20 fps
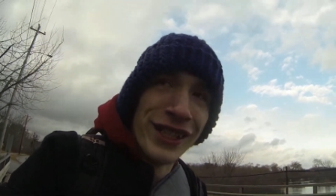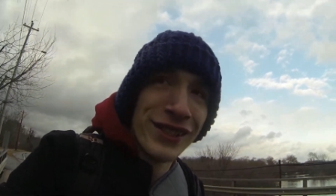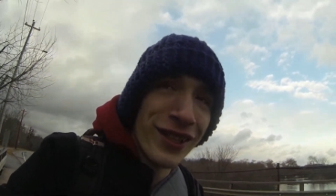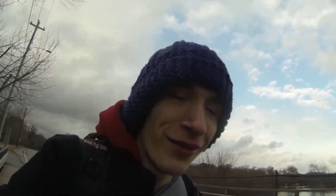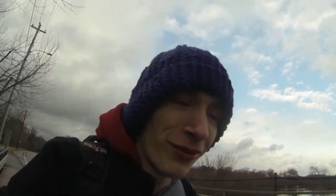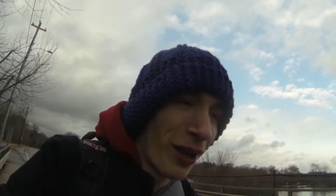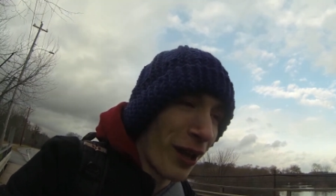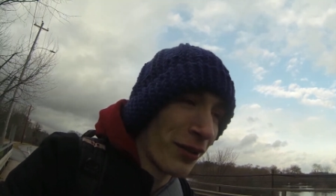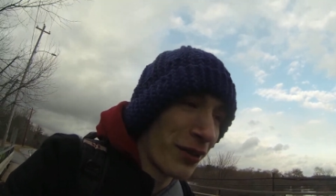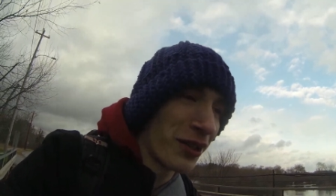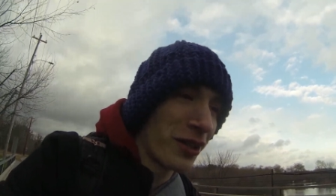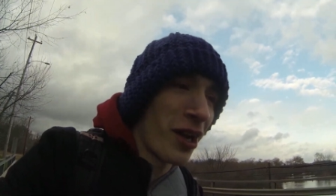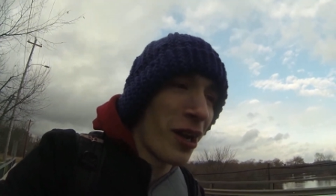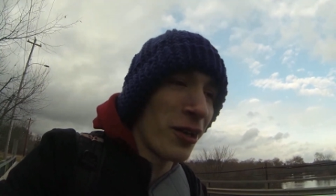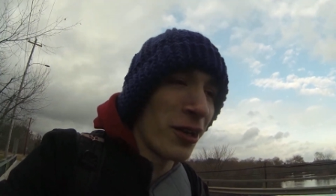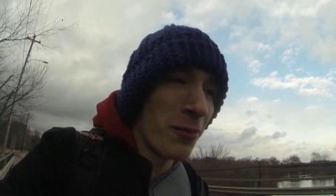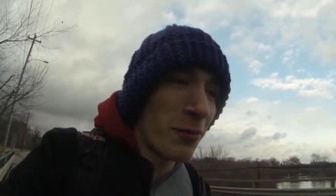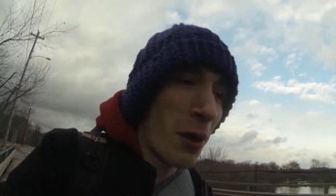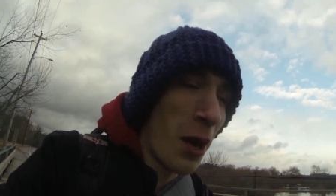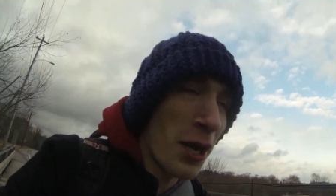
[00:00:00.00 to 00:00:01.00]
Sometimes it's
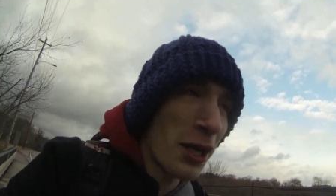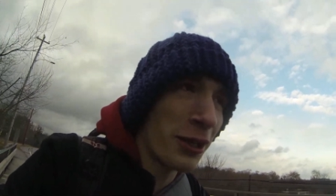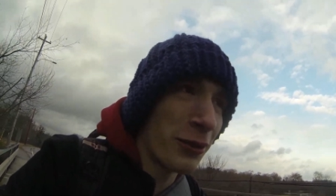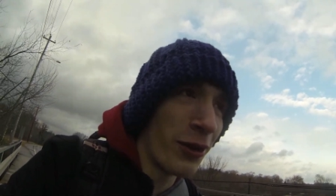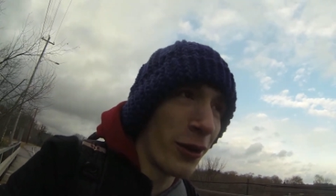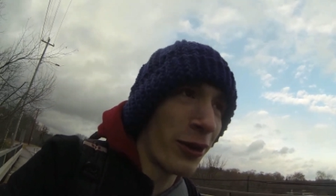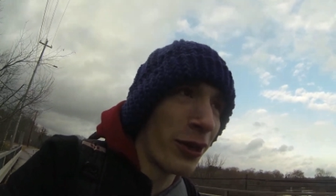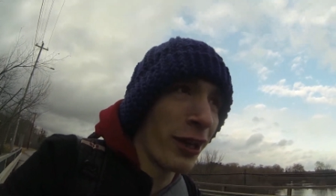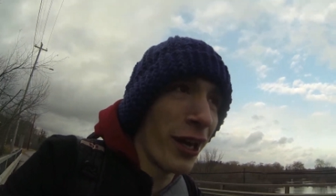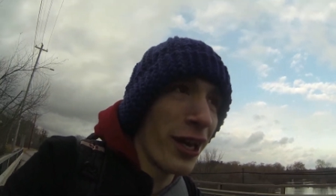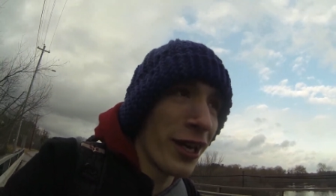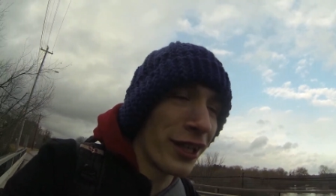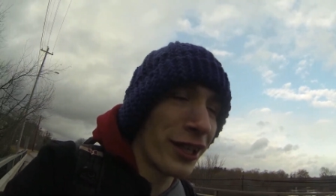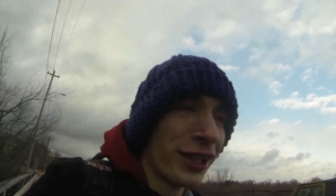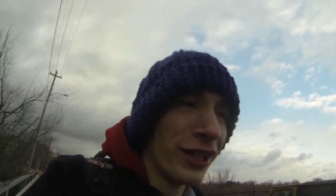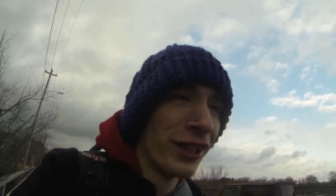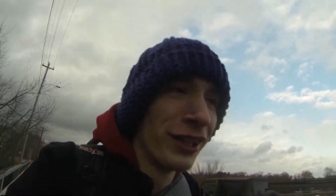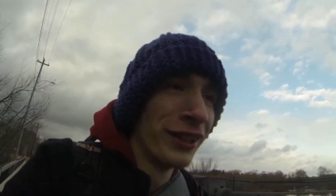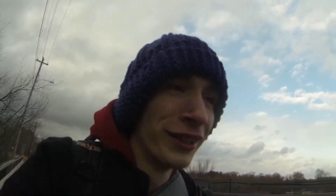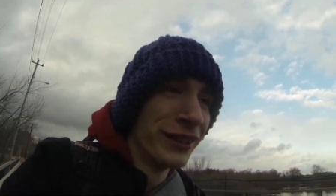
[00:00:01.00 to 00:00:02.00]
hard to bike with
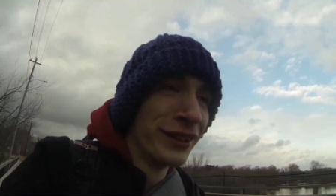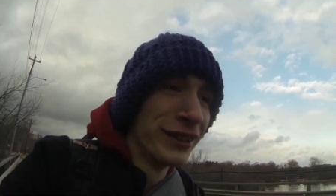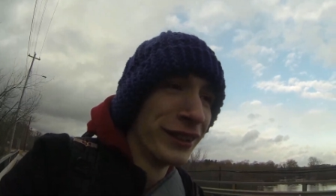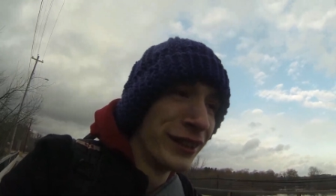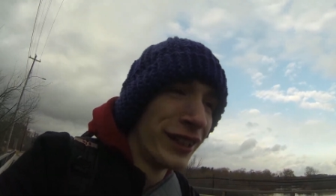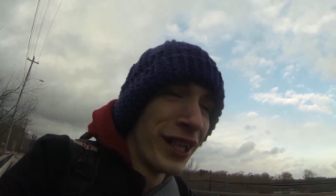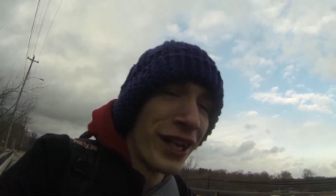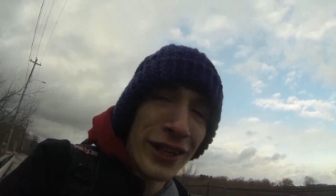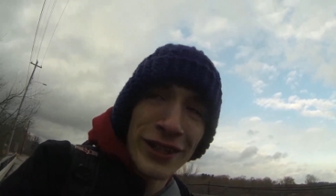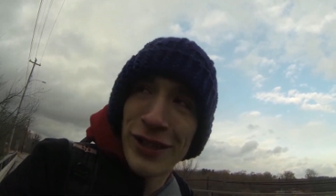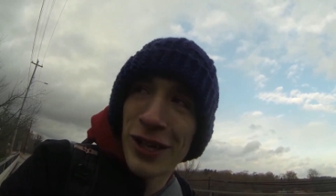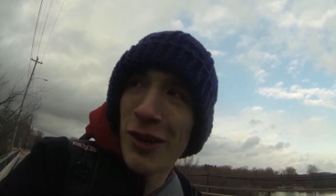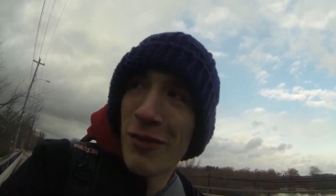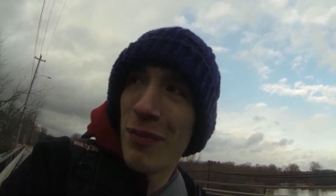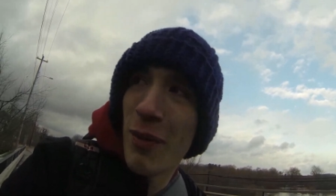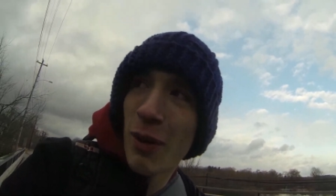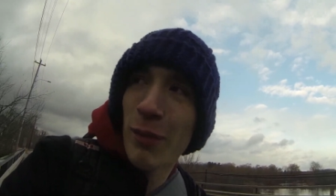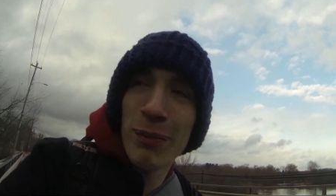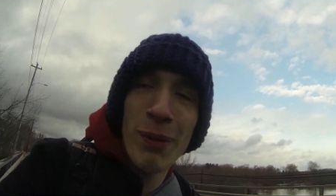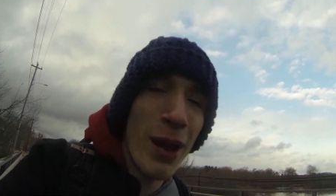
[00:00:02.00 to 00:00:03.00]
like 2
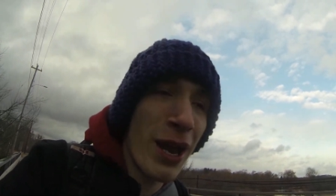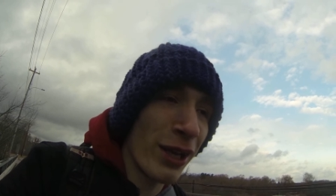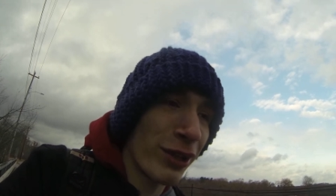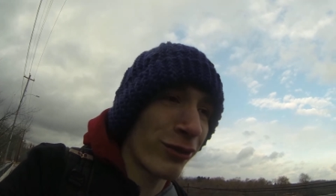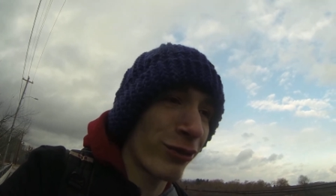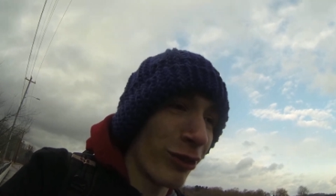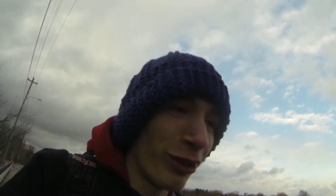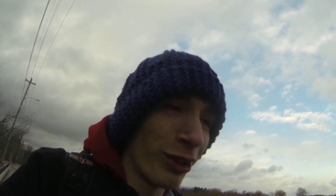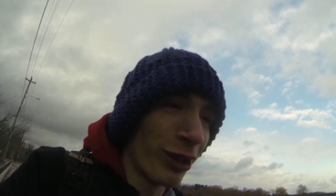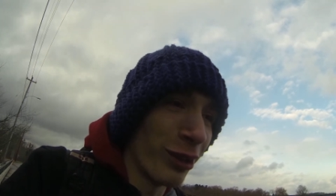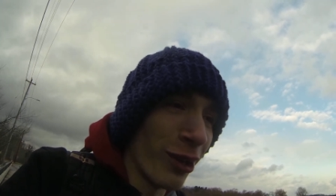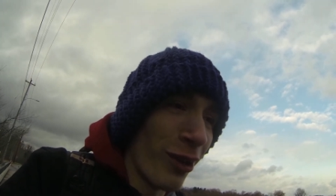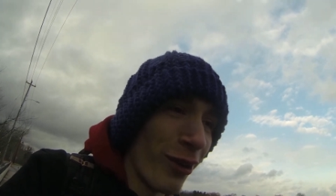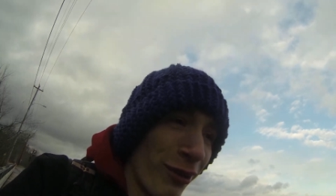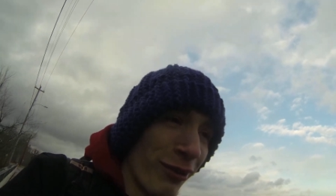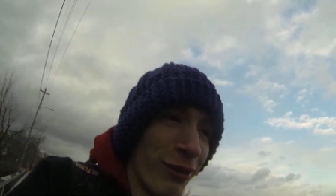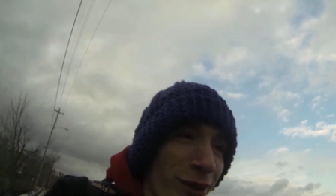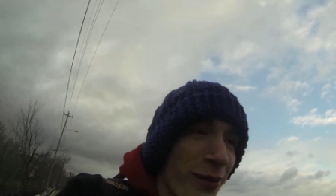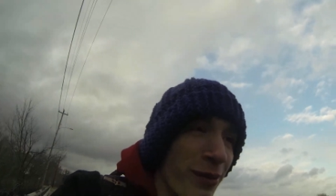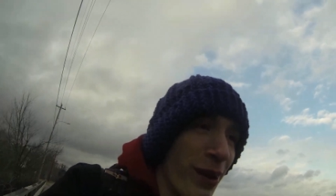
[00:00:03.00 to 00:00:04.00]
book bags full of
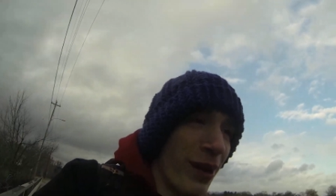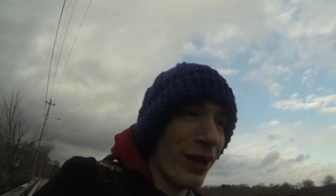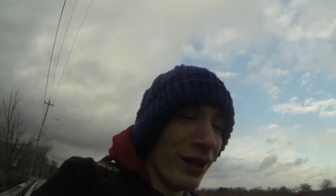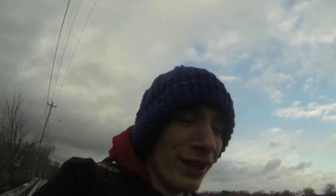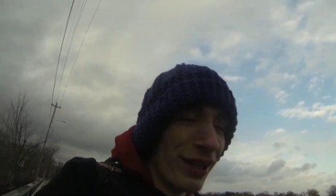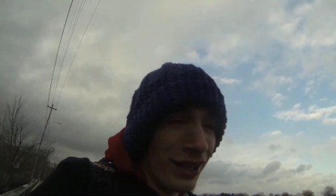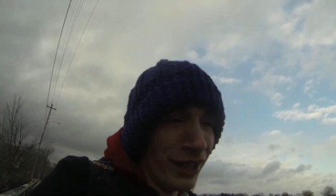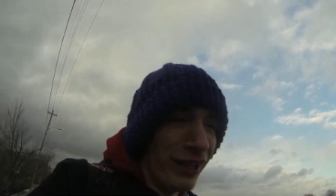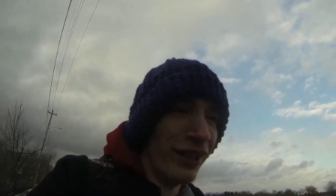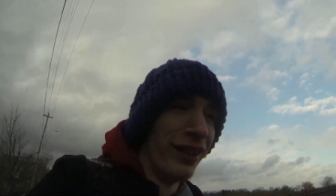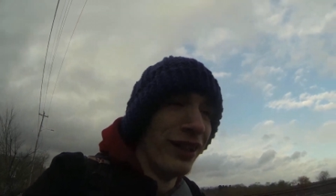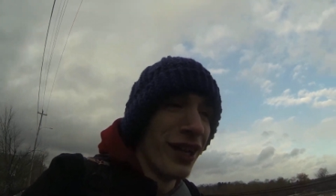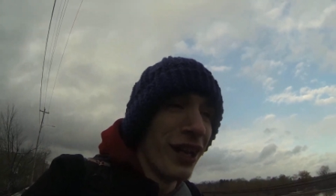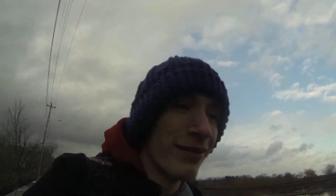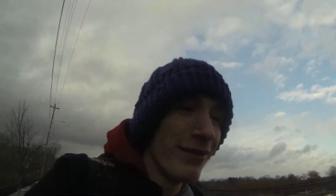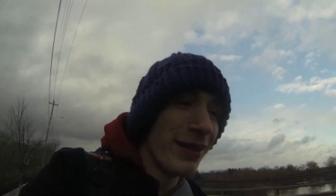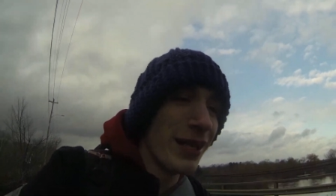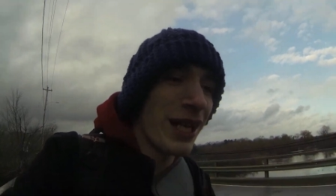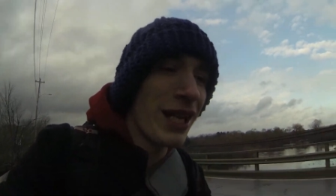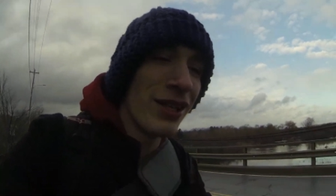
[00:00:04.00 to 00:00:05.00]
laundry, but I
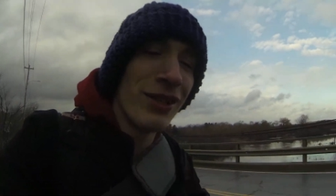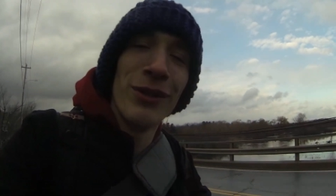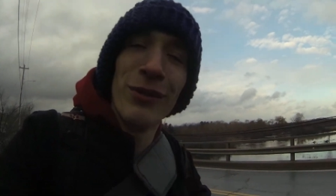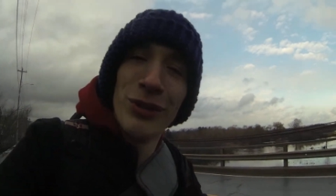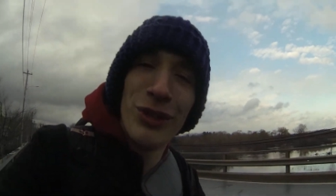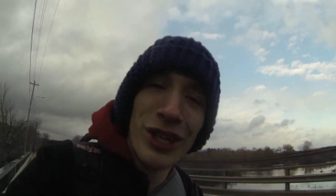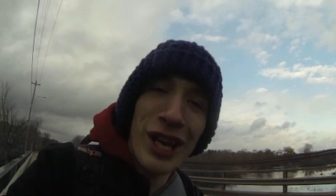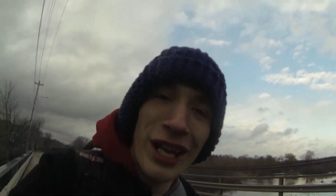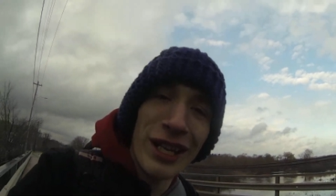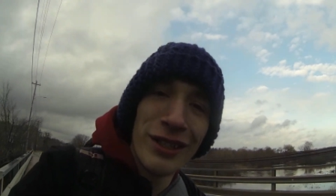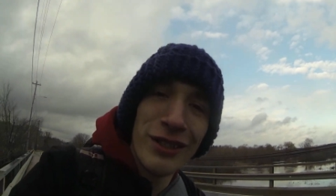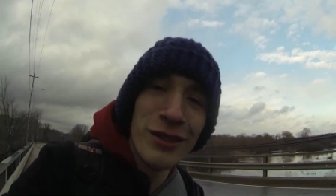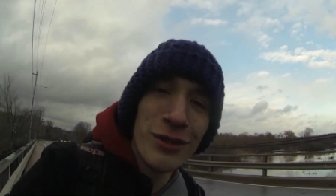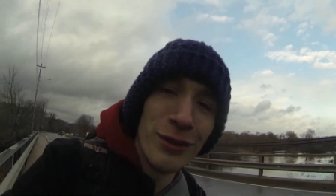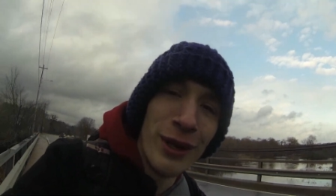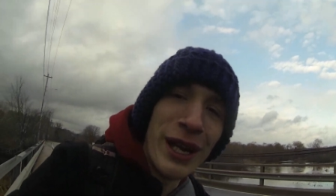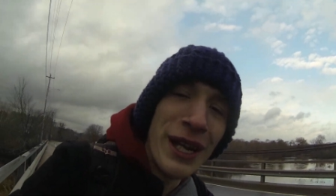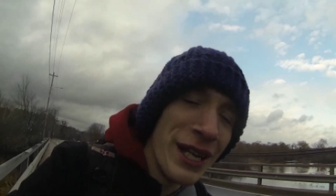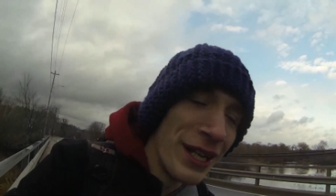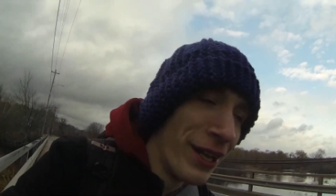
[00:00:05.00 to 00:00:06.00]
mean, hey, do what you gotta
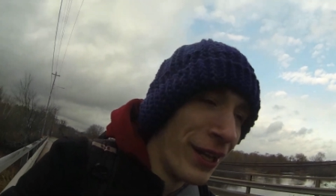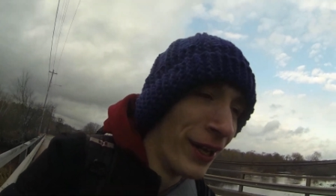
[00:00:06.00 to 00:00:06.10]
do, eh?